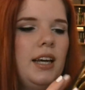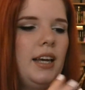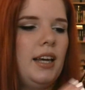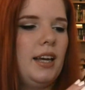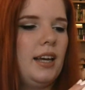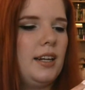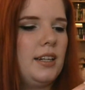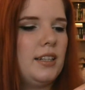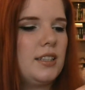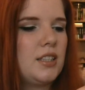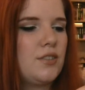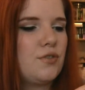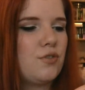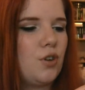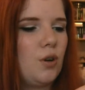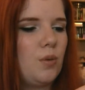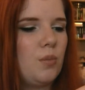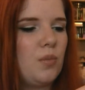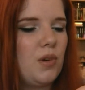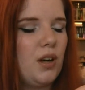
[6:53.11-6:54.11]
And it's
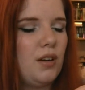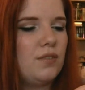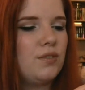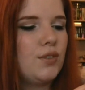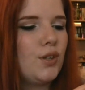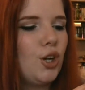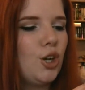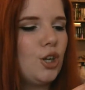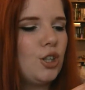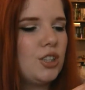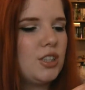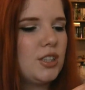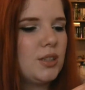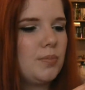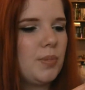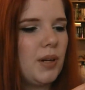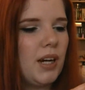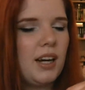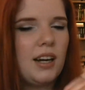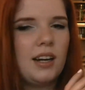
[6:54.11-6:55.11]
from
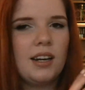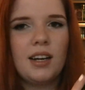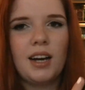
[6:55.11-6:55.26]
Voluspa.